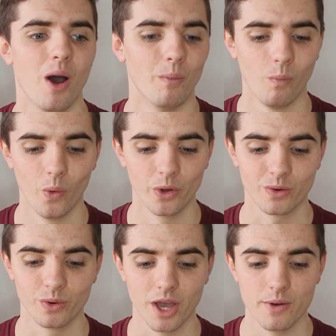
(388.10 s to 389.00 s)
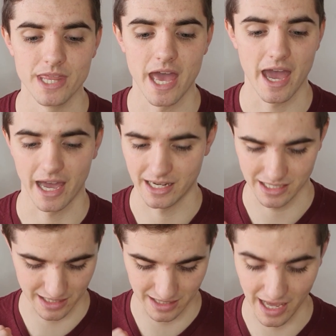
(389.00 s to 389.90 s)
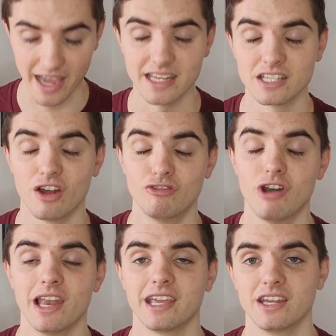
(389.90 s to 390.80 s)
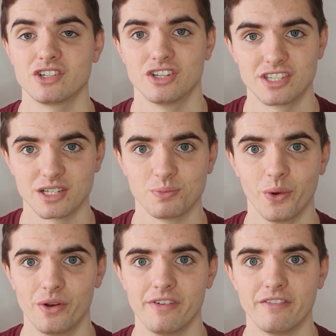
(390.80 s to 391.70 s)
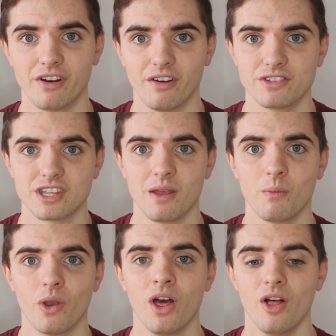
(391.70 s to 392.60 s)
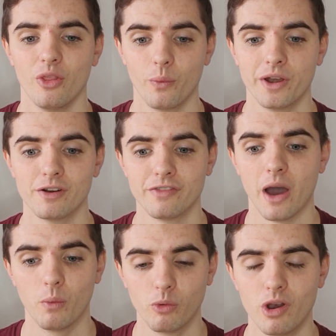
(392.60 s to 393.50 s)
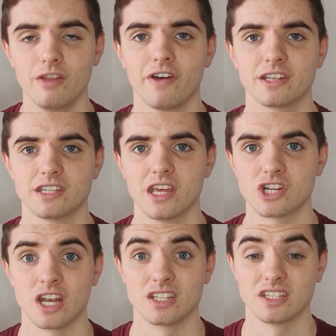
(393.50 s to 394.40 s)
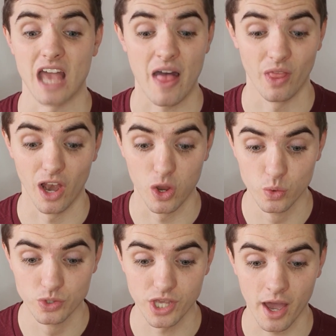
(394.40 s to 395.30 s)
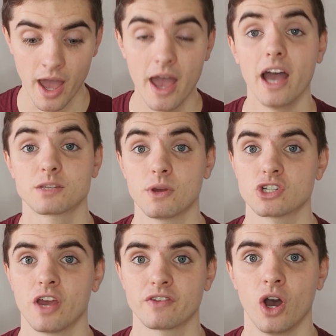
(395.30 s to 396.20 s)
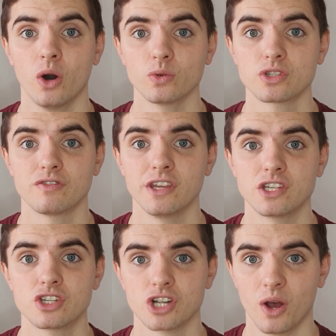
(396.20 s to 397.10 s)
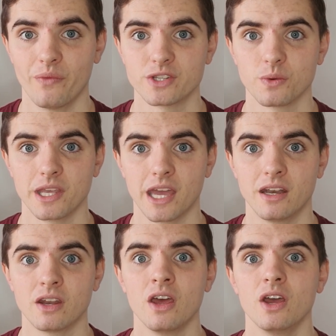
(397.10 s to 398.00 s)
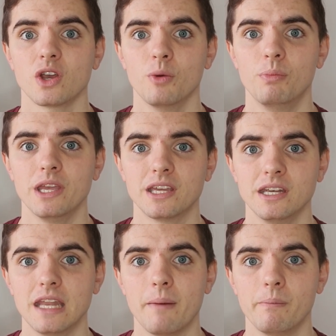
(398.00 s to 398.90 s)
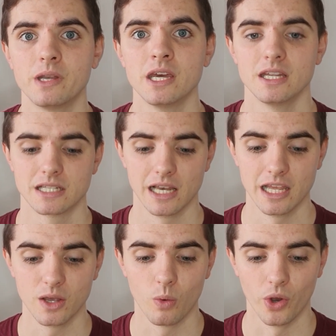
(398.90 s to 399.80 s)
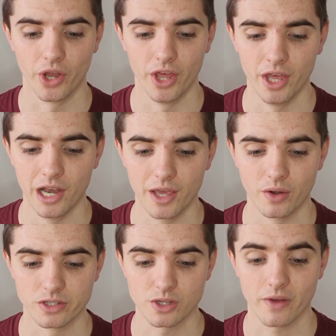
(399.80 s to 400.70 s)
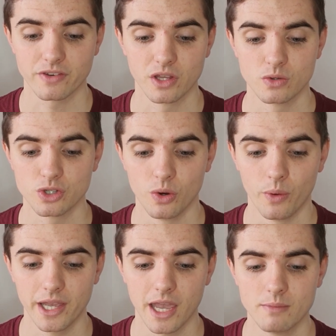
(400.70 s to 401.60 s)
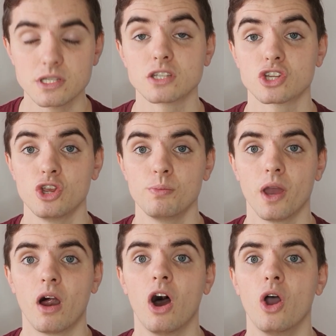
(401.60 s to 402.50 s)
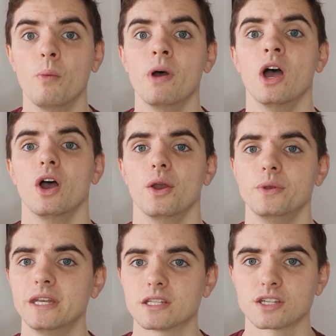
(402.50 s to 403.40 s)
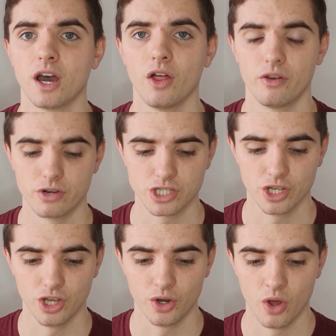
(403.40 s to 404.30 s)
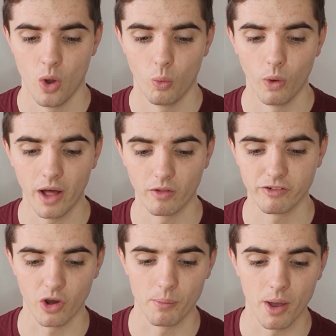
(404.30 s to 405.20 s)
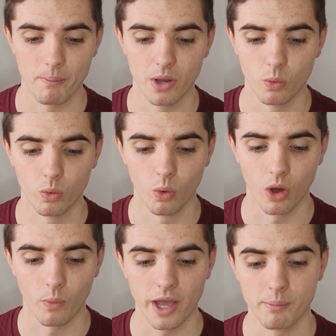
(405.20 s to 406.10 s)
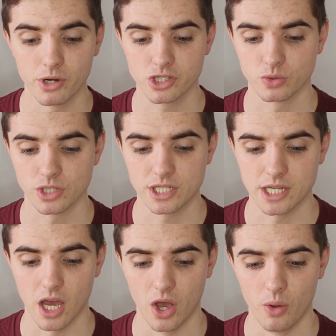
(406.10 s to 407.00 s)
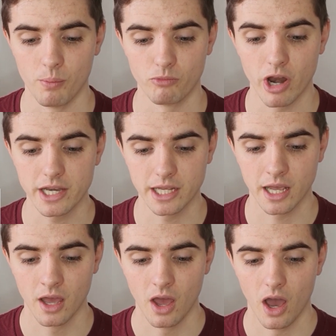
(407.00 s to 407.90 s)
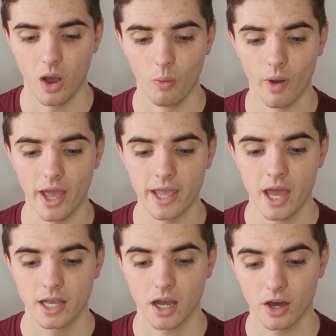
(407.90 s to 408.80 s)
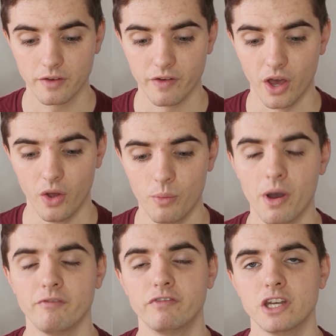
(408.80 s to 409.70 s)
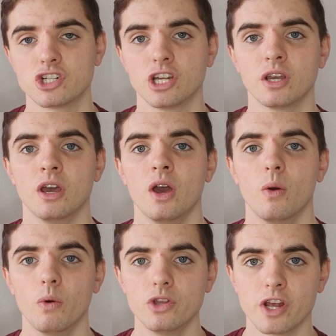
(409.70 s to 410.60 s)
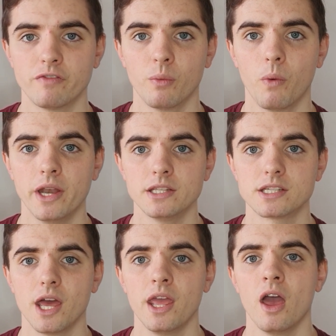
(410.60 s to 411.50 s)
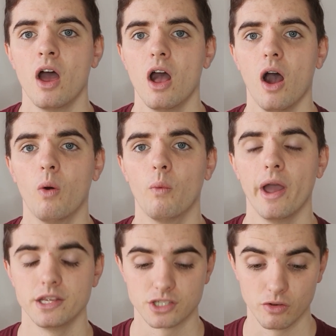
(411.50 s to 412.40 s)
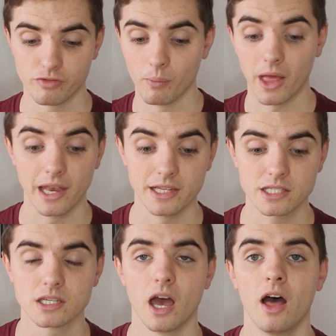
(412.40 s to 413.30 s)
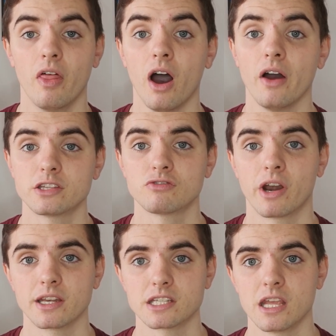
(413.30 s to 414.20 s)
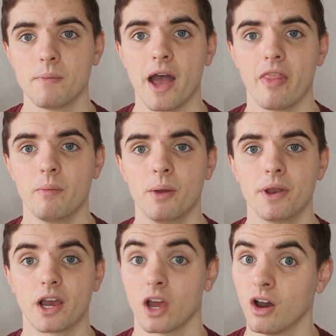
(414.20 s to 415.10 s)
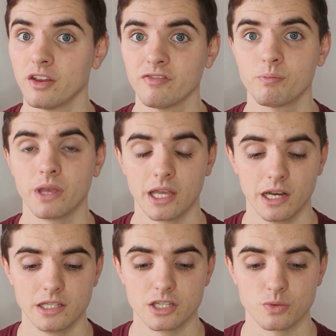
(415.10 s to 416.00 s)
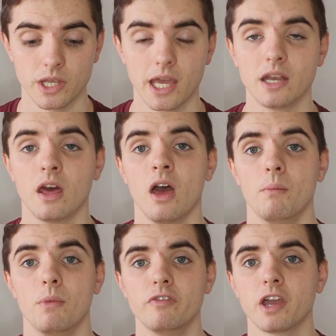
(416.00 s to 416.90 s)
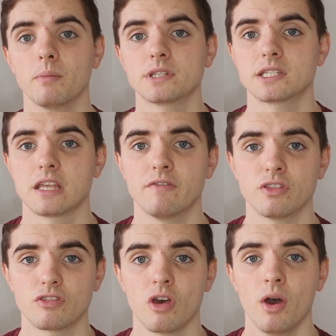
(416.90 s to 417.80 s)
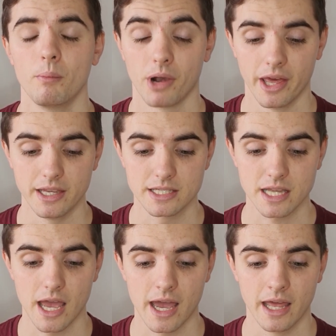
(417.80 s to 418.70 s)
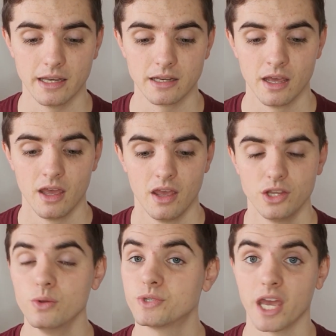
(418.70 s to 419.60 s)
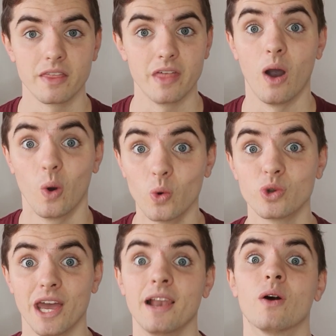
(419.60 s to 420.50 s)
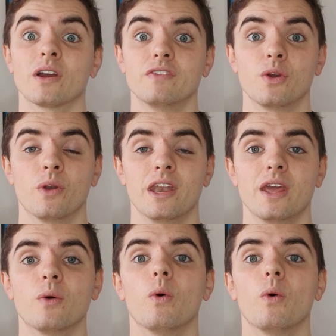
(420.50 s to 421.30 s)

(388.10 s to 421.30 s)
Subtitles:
and Warnock will go in there, and that is a relegation 6-pointer if ever I've seen one. The winner of that will really fancy their chances, and the loser, especially after Hull's defeat to Charlton this weekend, could be condemned to League One early on. So after those 2 away games, it's QPR at home, who didn't start the return well, followed by Millwall away, Bristol City at home, Reading away, Cardiff at home, and finishing with Sheffield Wednesday away. So from that list, the highest ranked team at the moment are Cardiff, beating Leeds this weekend, moving up to 7th place. And you'd take that all day long if you were in Neil